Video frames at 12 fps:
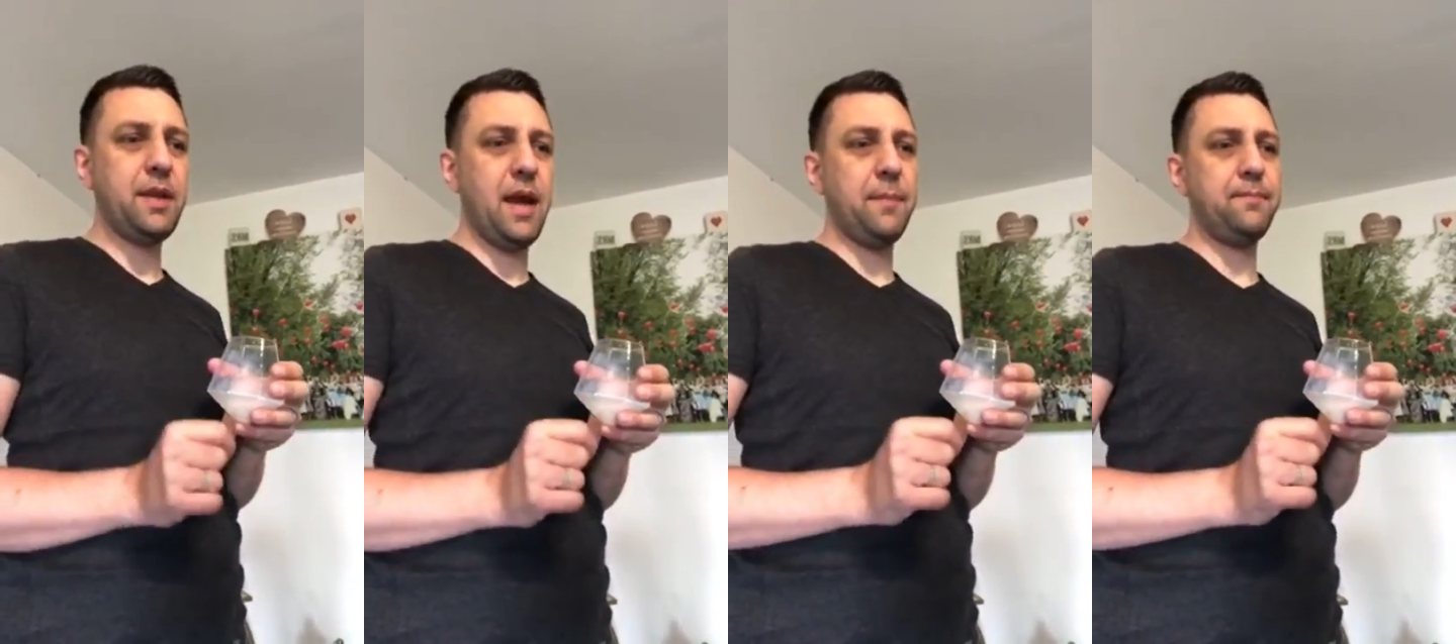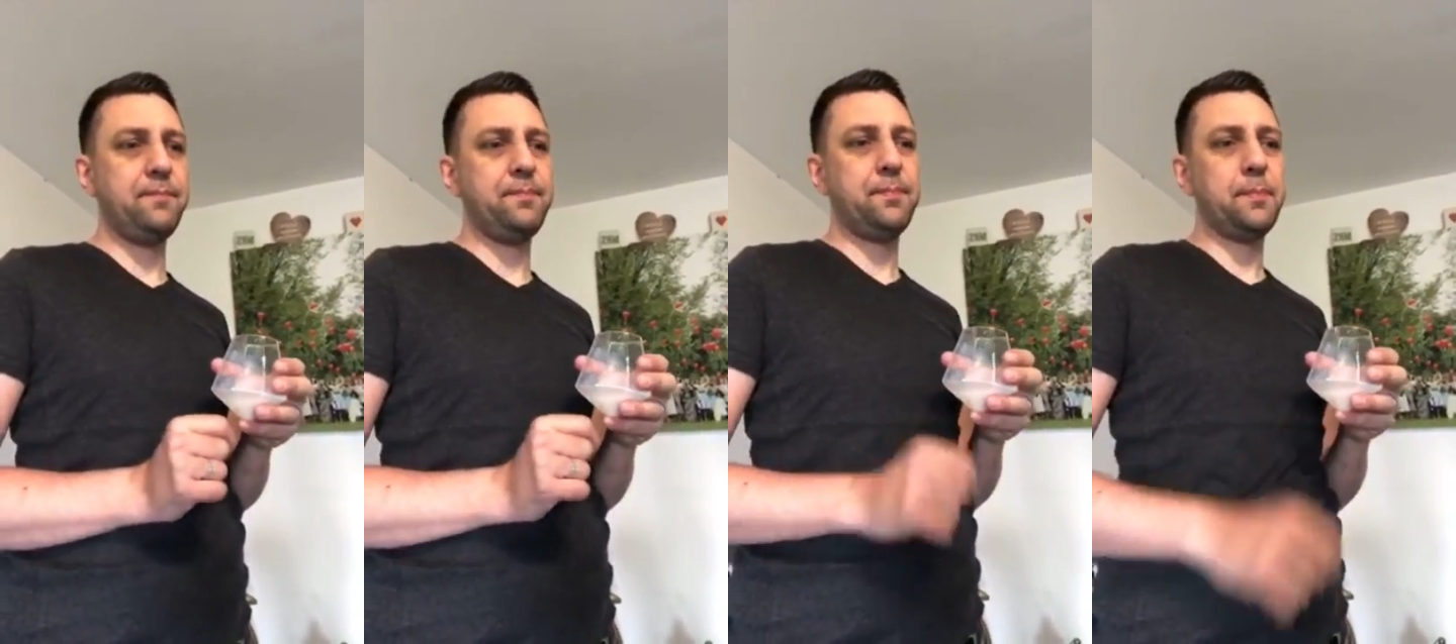Yeah. we're
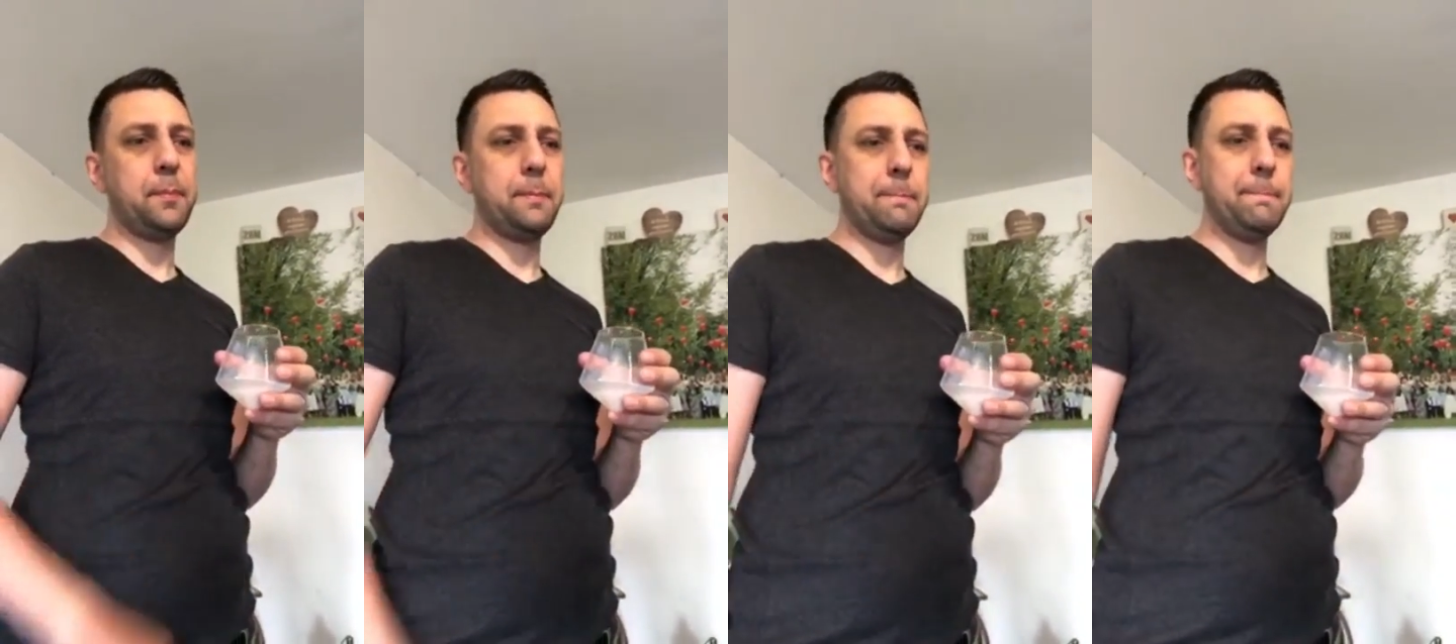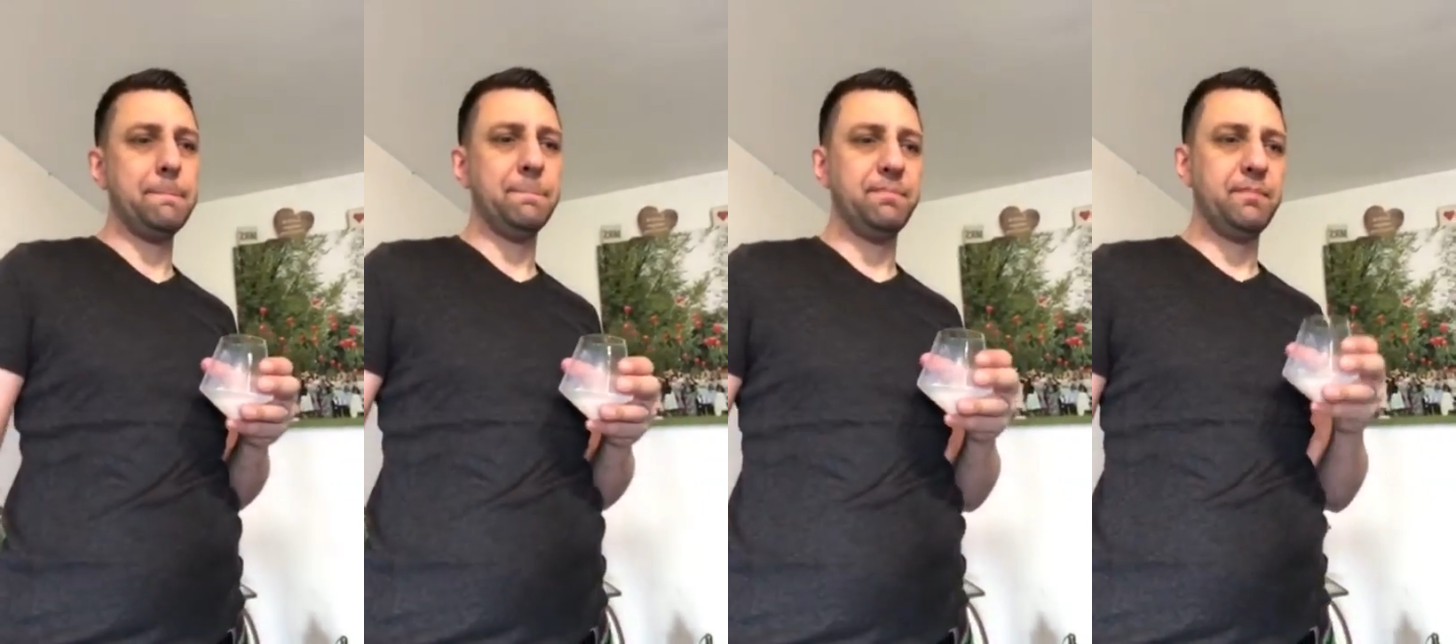gonna
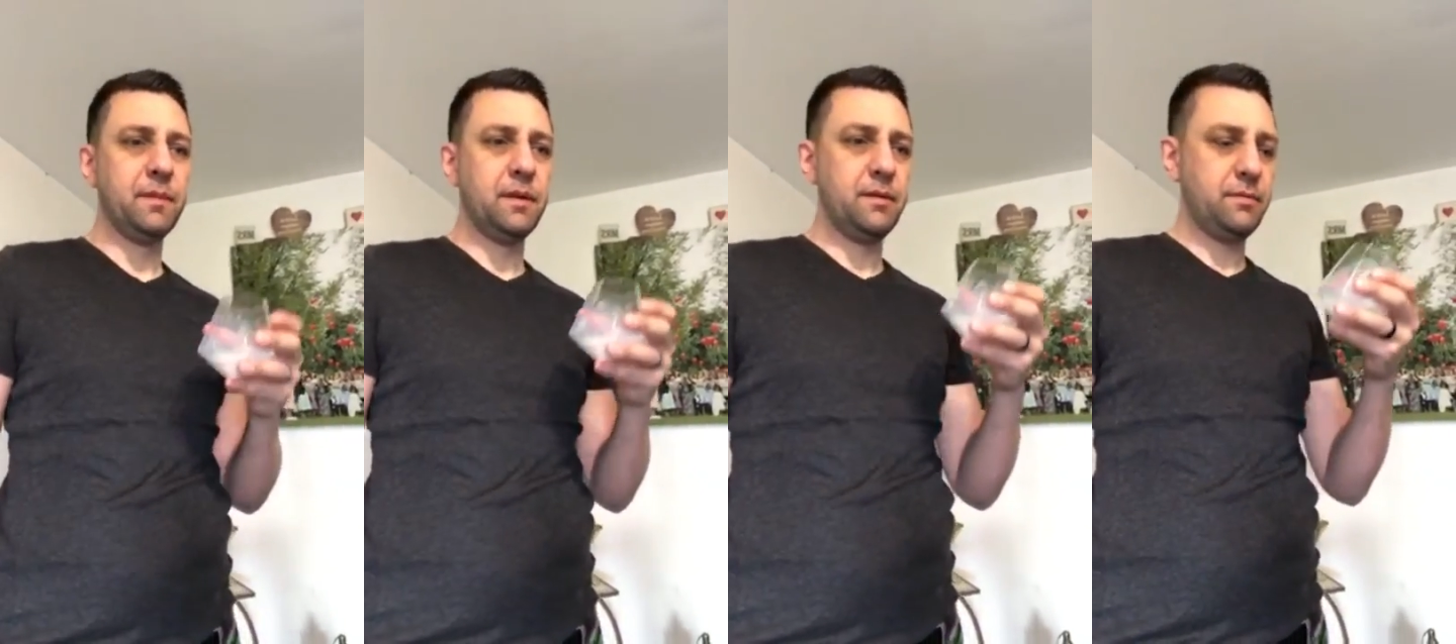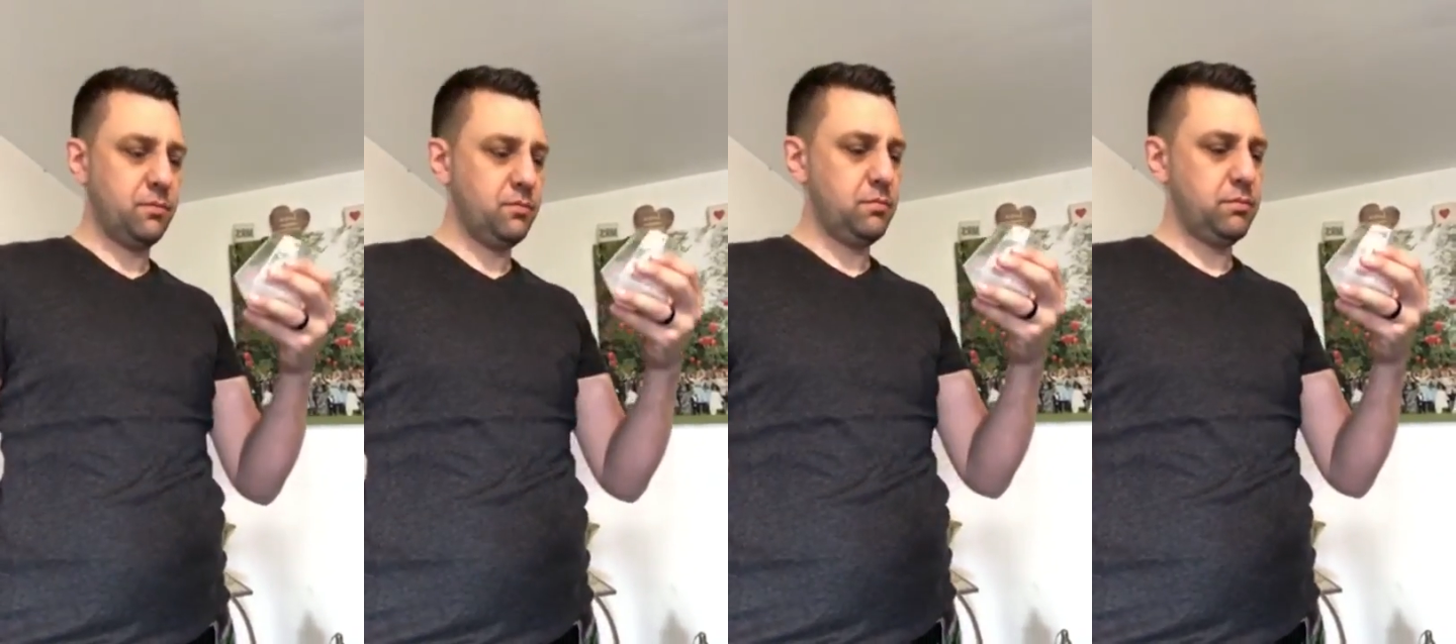now maybe
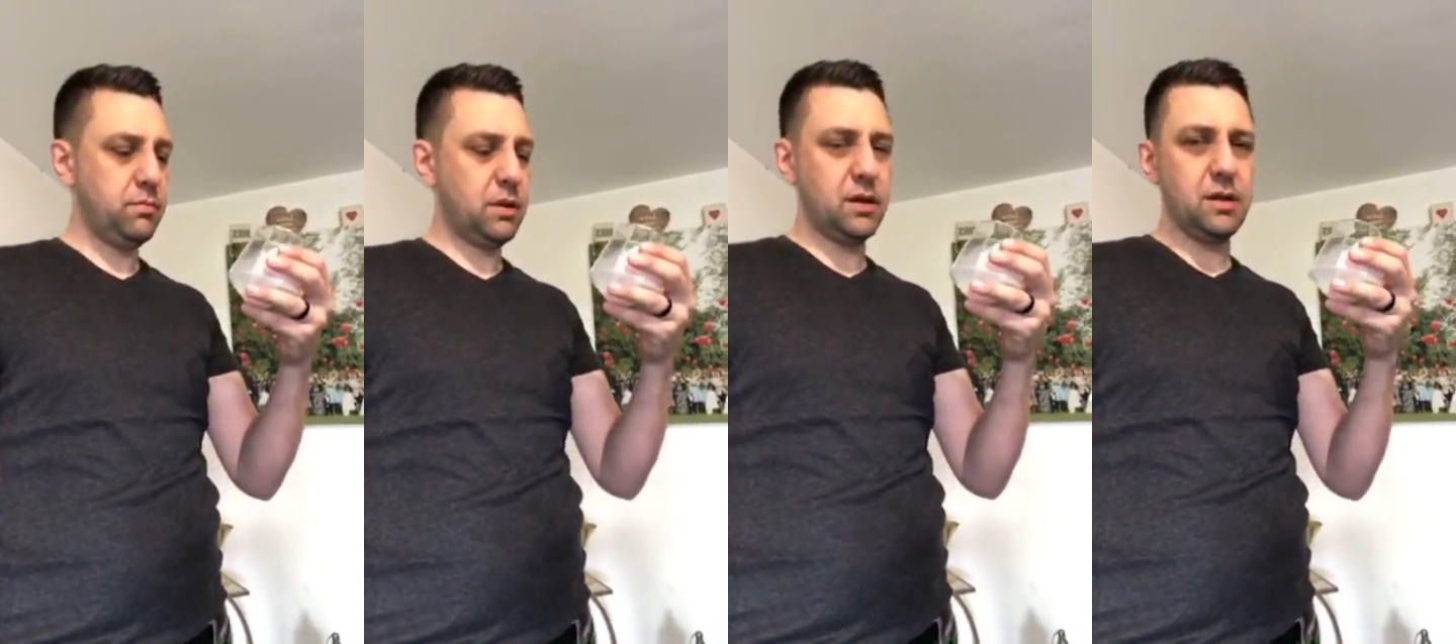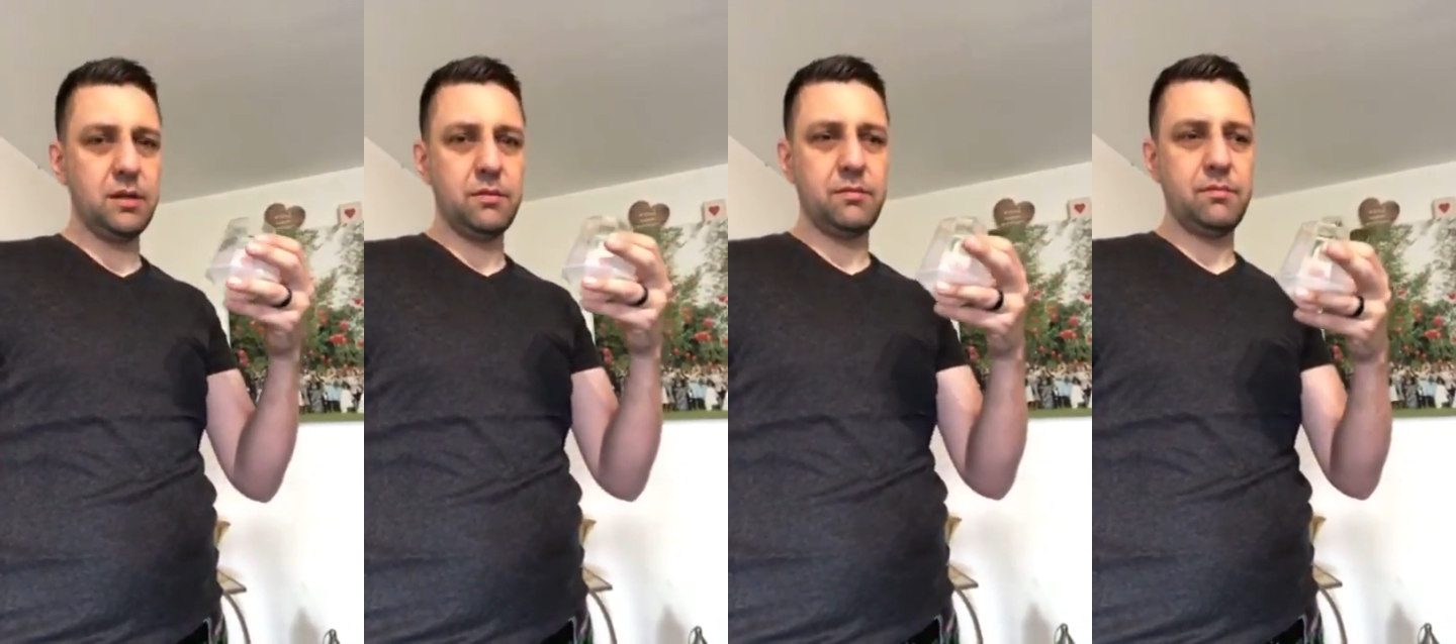try a we're pina gonna,
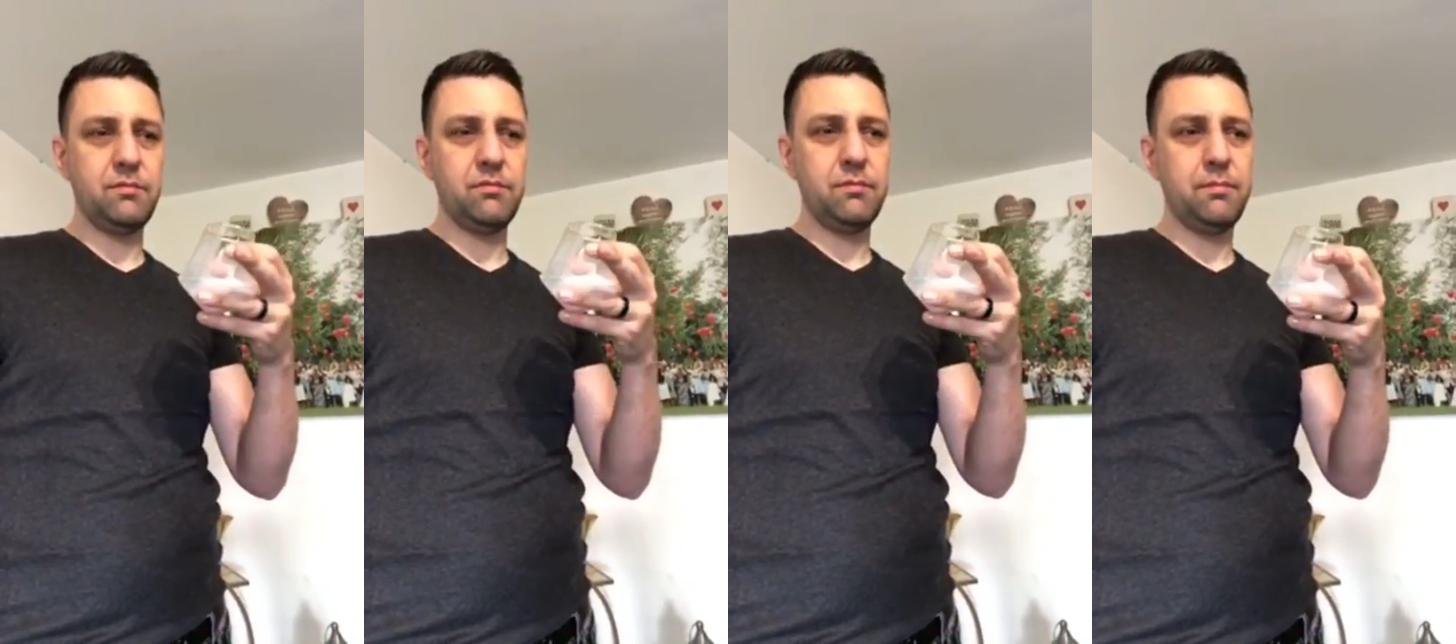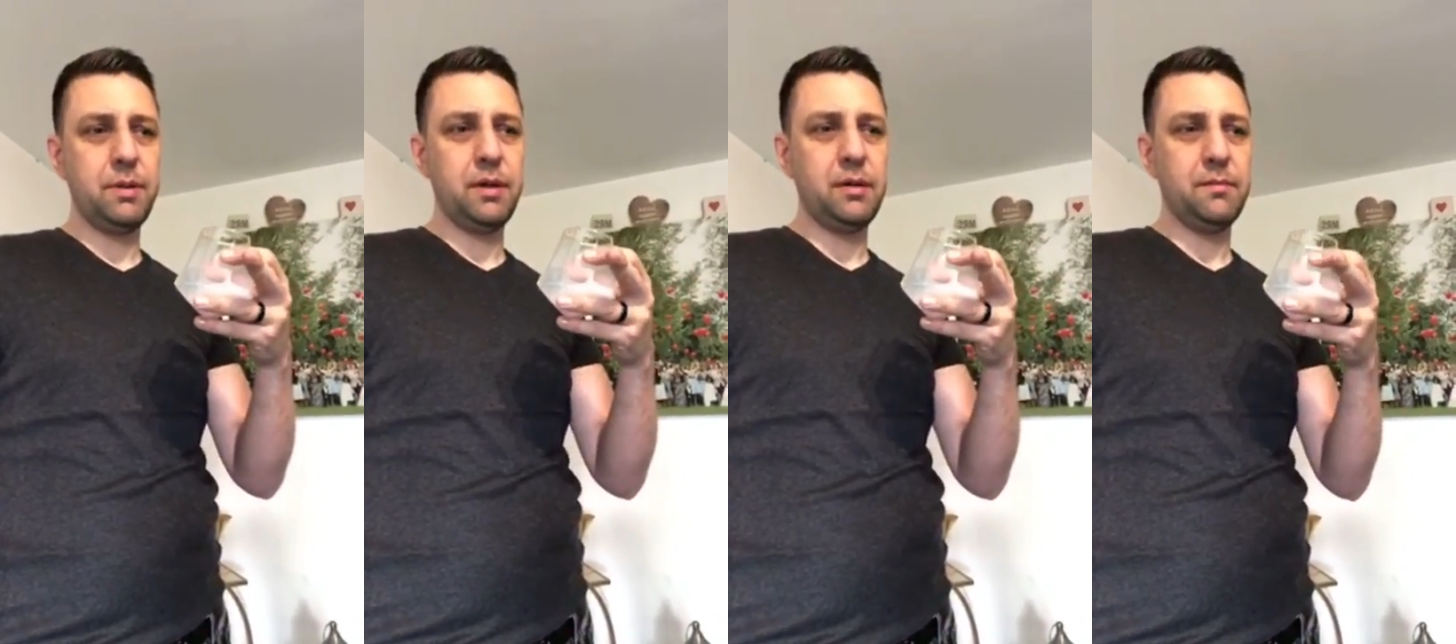
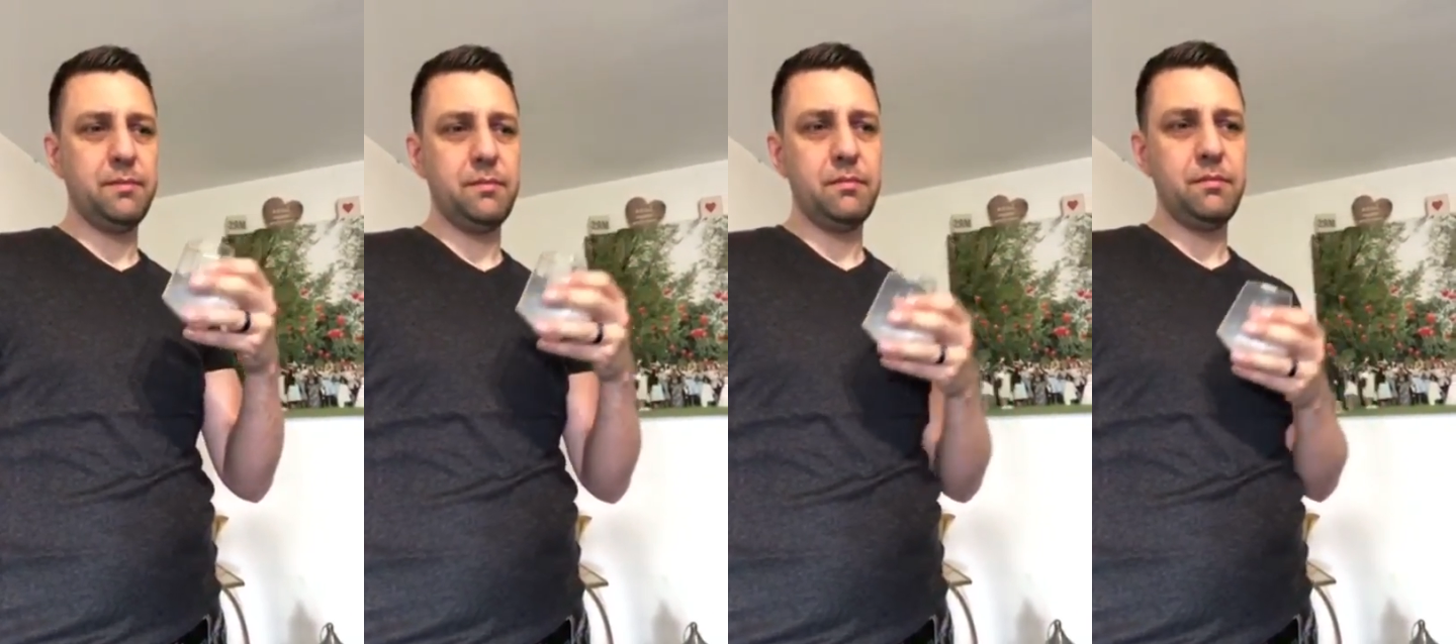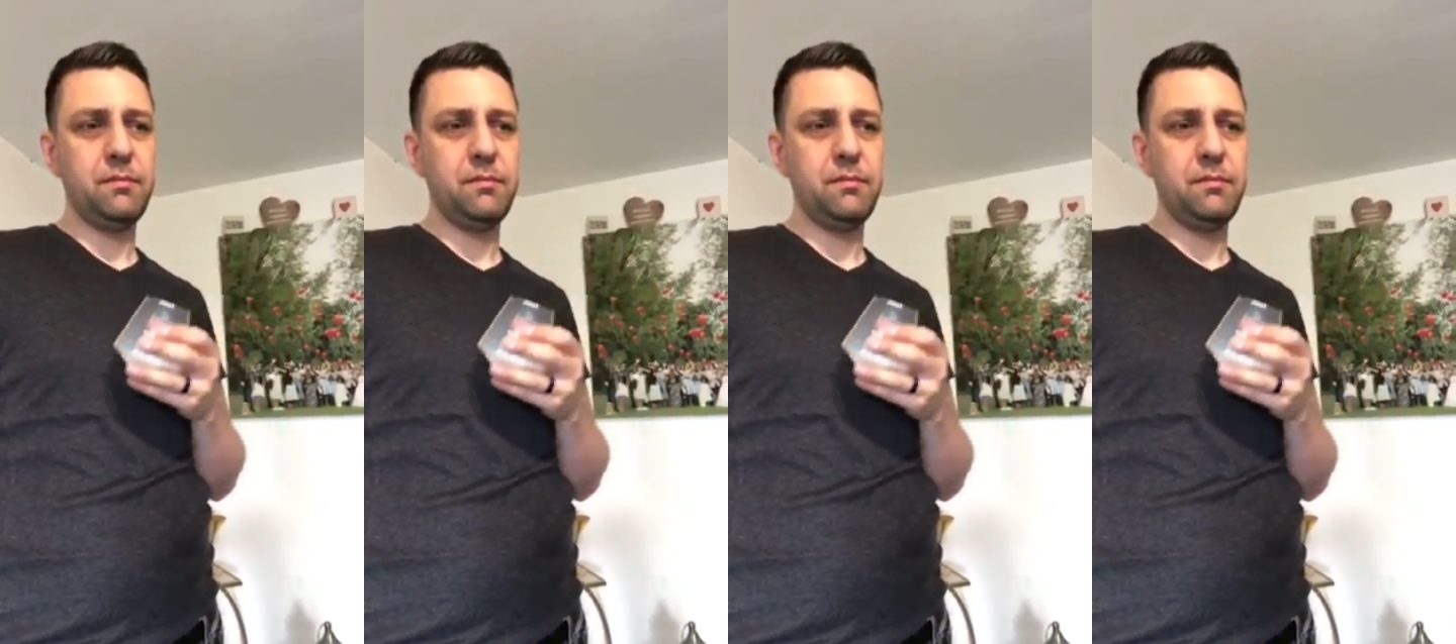colada.